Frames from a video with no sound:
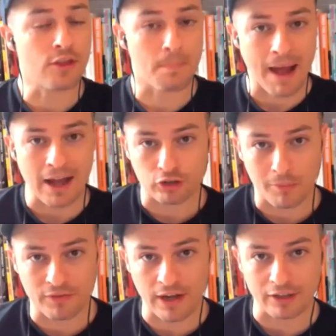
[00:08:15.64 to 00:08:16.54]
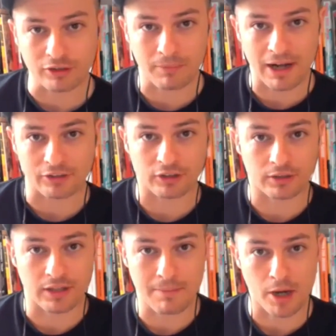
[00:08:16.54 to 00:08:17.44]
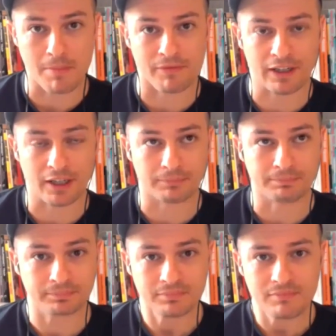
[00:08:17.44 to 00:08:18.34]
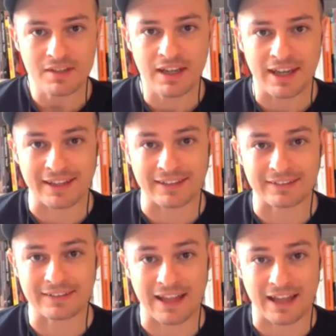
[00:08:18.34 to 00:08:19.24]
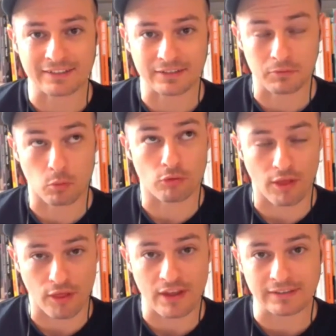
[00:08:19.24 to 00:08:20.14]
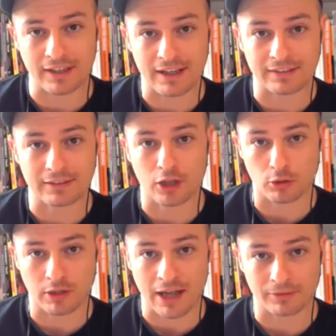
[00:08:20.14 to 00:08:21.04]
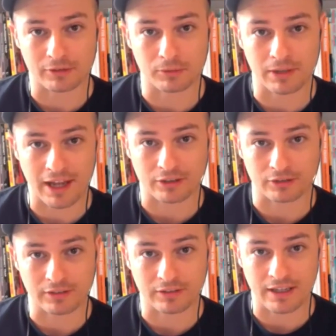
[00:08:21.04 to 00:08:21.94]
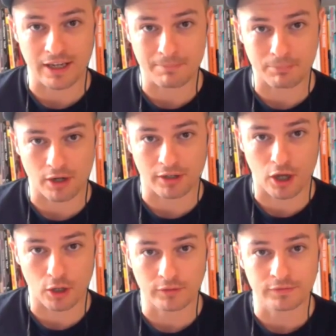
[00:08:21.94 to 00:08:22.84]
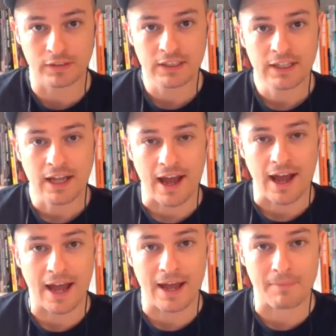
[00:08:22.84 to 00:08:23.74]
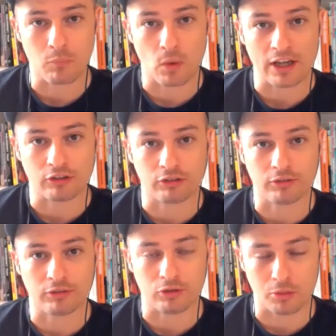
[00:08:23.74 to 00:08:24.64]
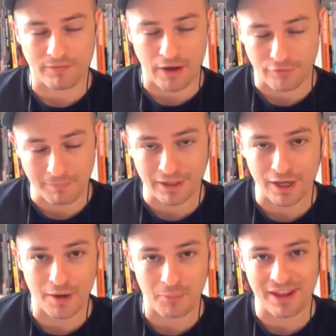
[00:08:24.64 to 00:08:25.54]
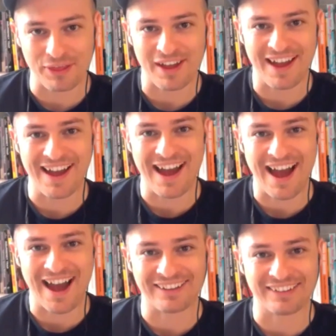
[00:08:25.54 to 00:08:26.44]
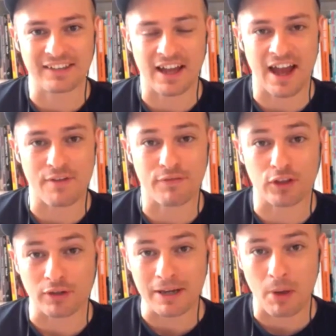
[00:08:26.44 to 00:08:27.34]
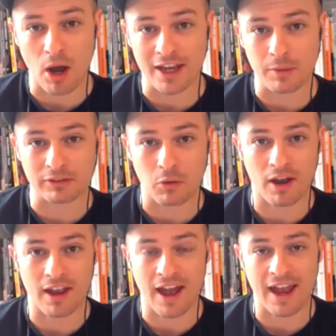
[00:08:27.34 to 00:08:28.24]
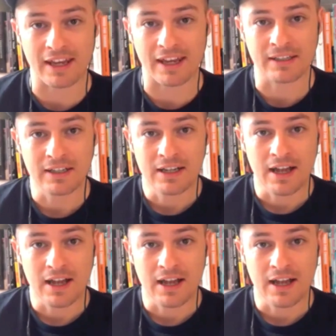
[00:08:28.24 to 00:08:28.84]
the backdrop for the next general election in Brighton Pavilion is this year's local council elections in Brighton Hove. Which you'll be very familiar with. For the Green Party, it was quite a